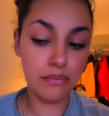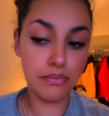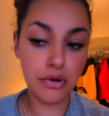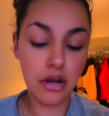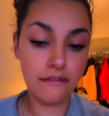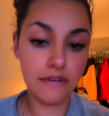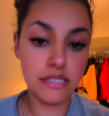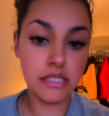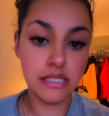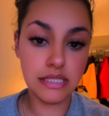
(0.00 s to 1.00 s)

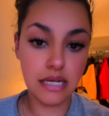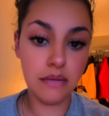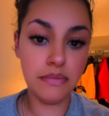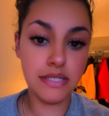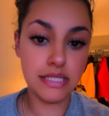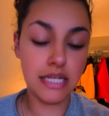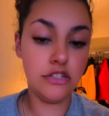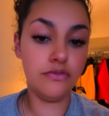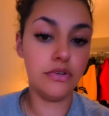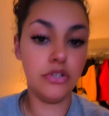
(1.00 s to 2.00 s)
prophets set up the stage
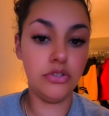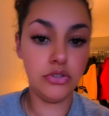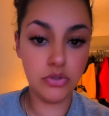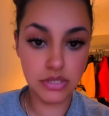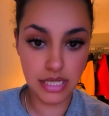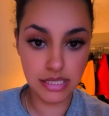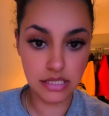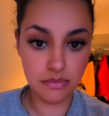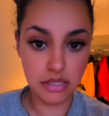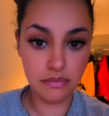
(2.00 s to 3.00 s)
for the New
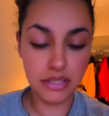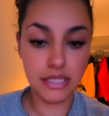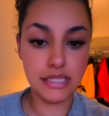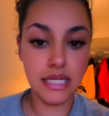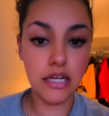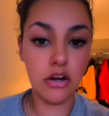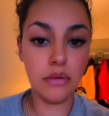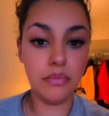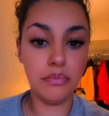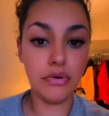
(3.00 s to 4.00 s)
Testament because they are
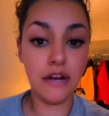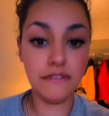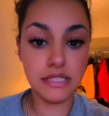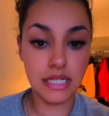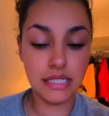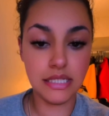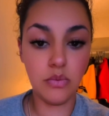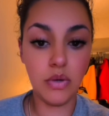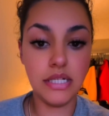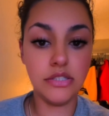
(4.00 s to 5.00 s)
prophesizing
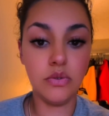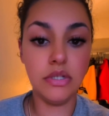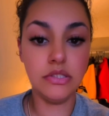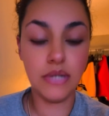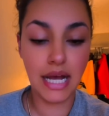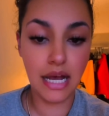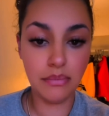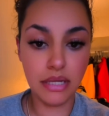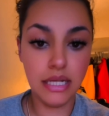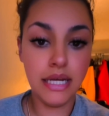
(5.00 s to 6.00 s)
what is going to happen